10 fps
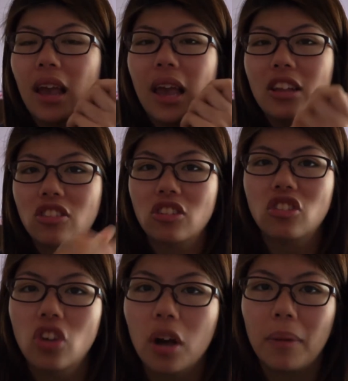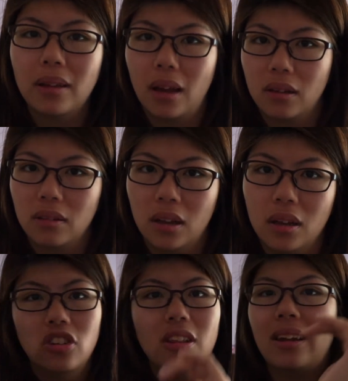it took my
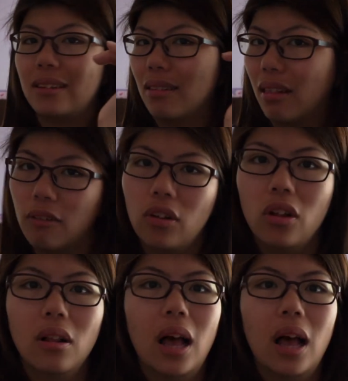texting to the next level.